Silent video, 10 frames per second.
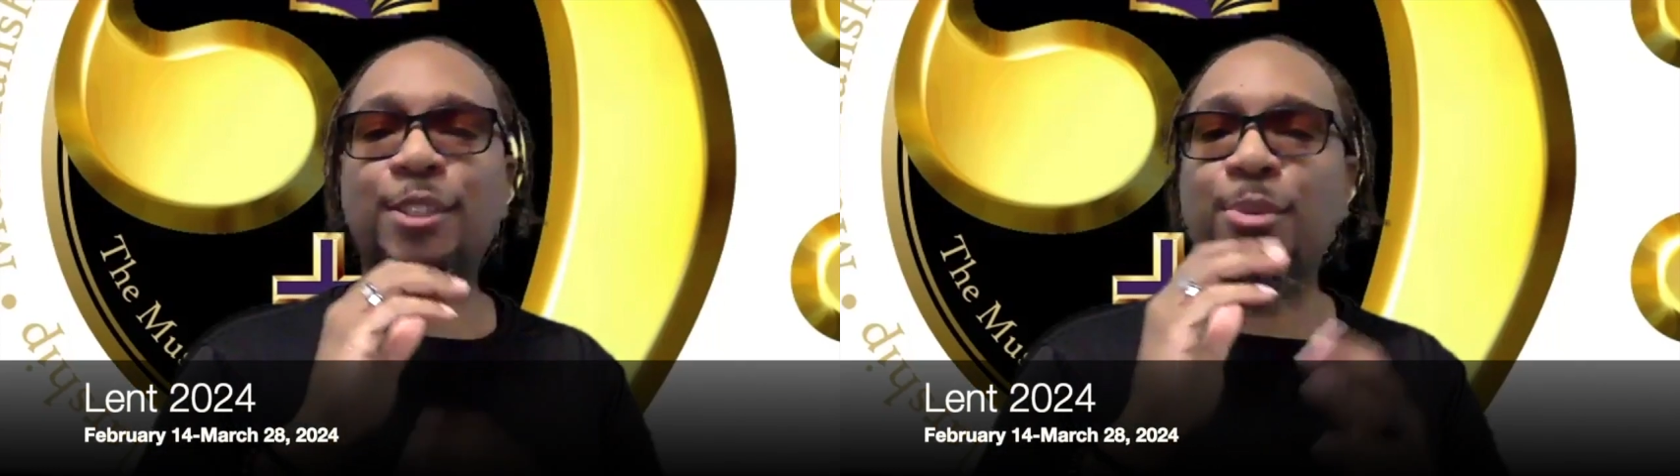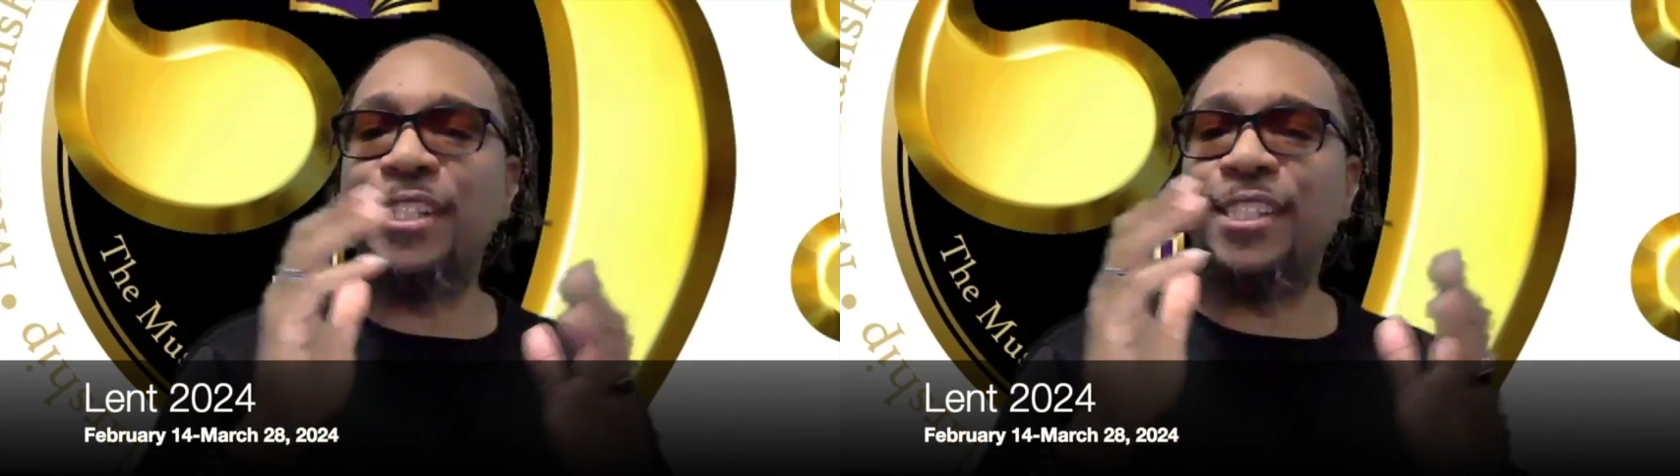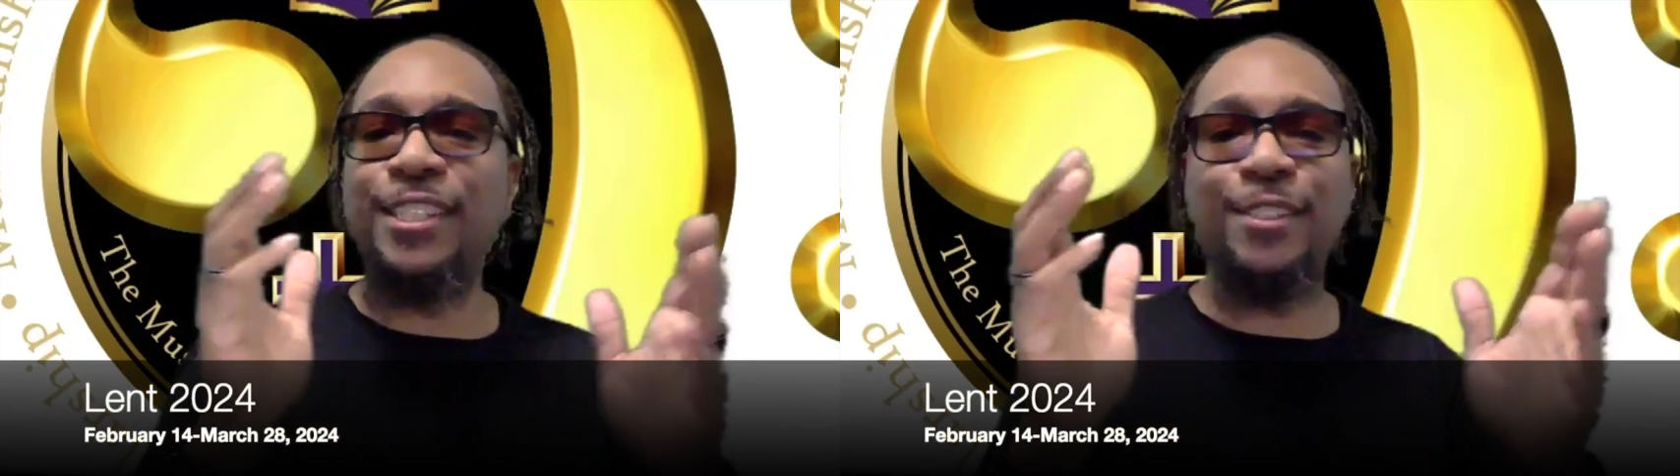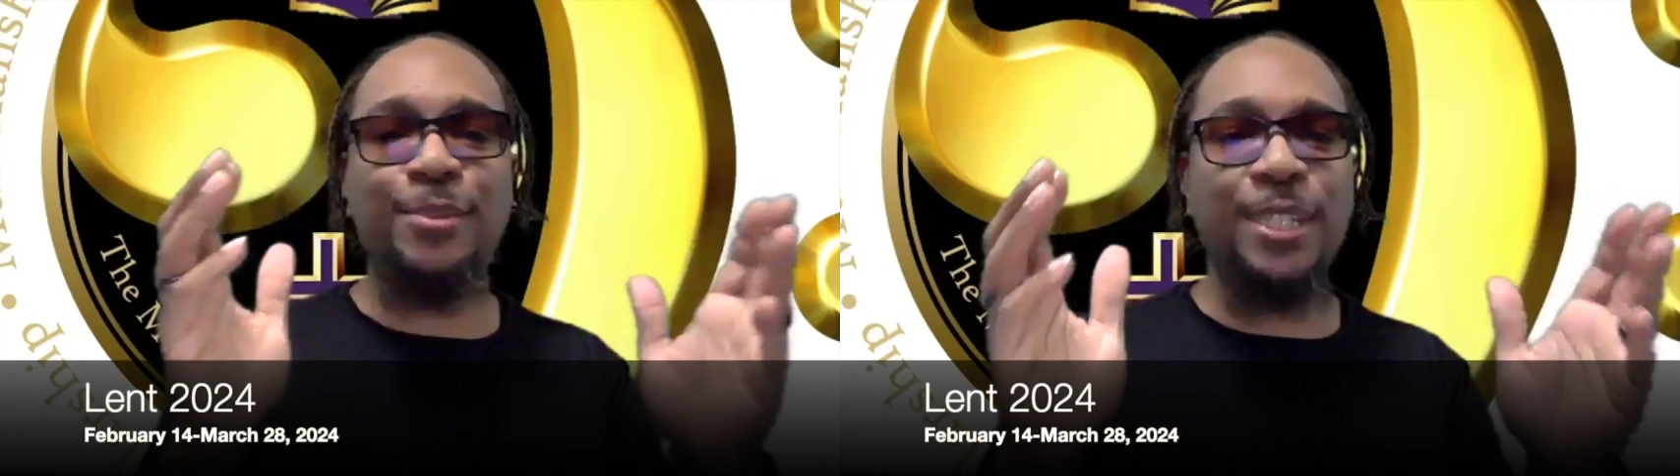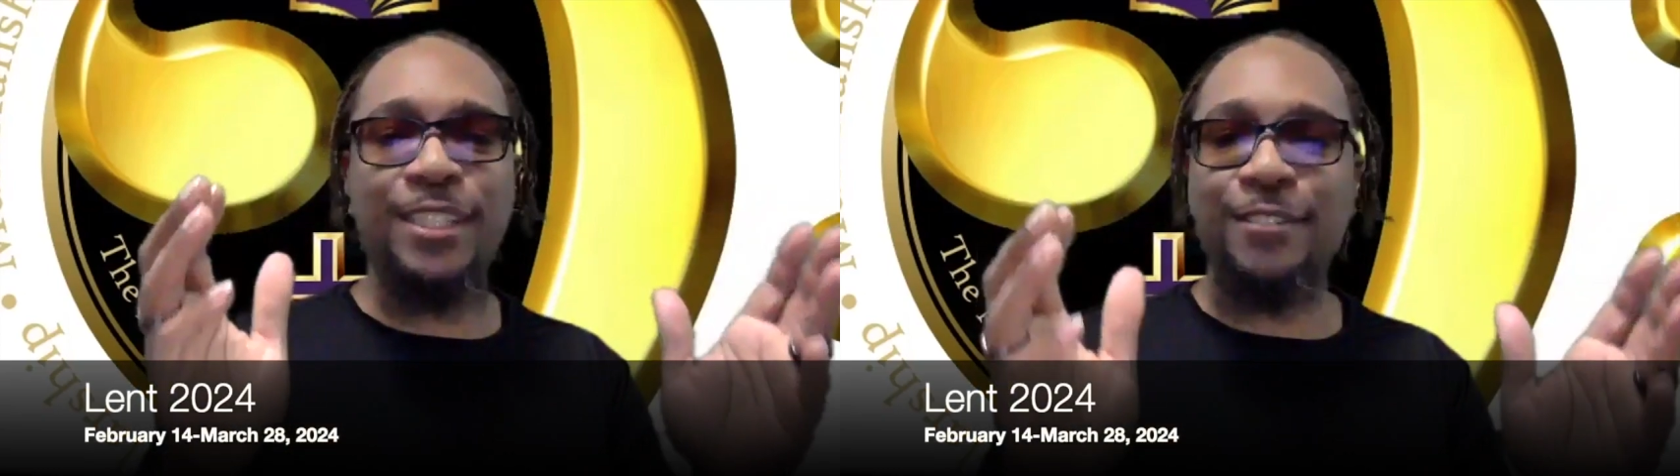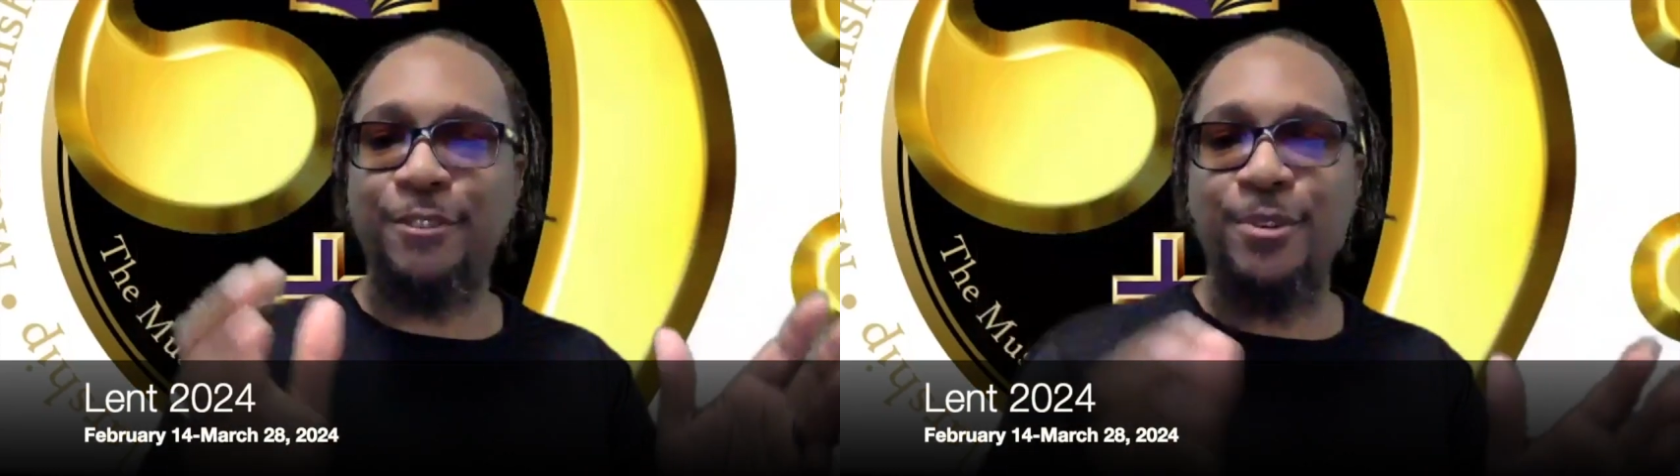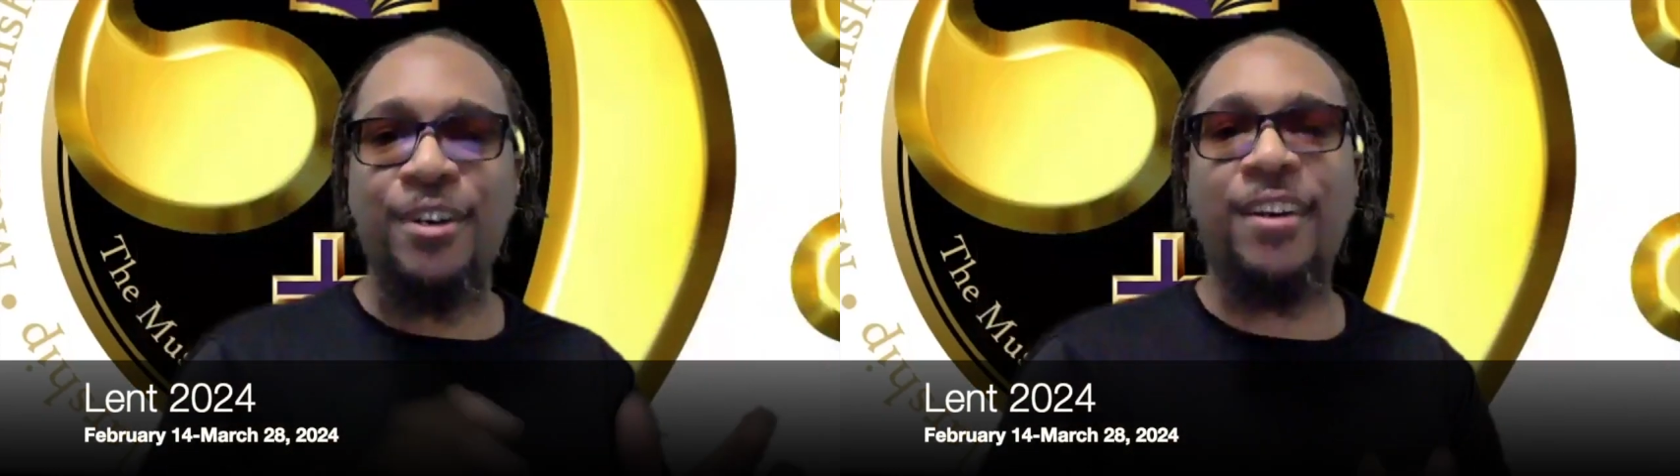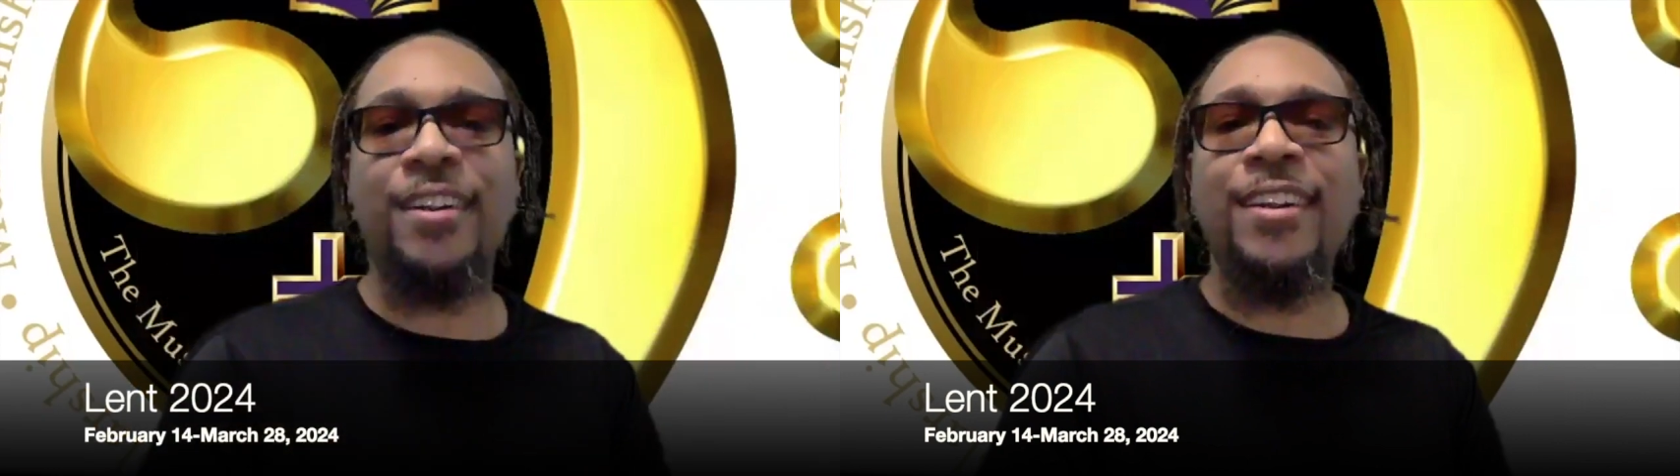
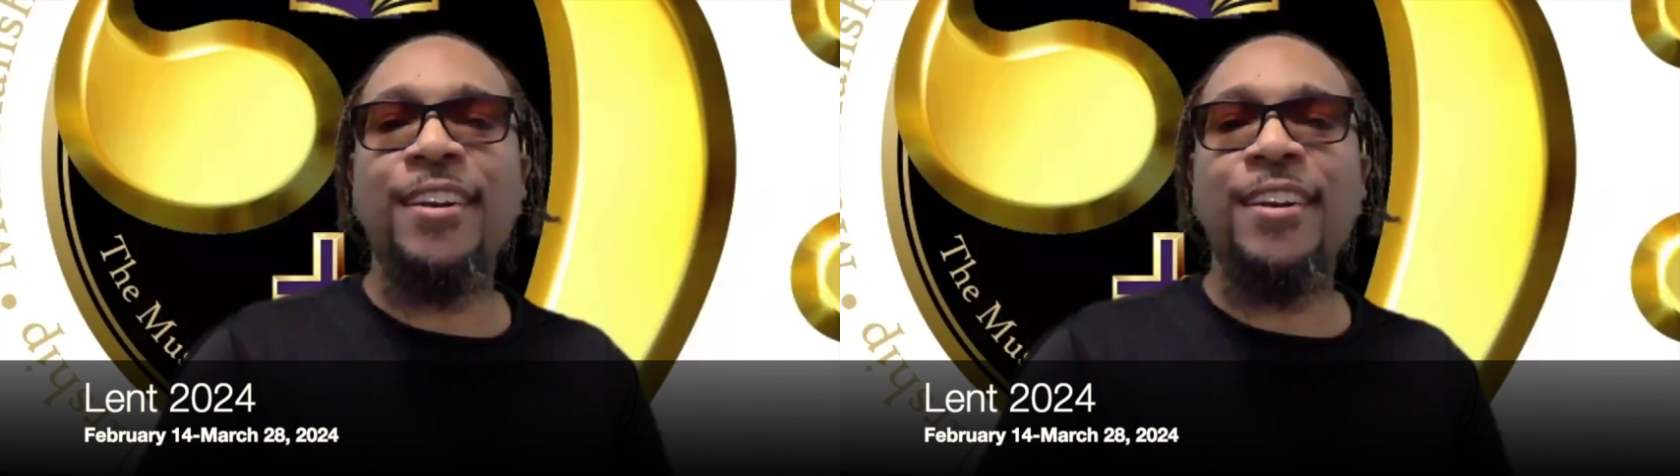2024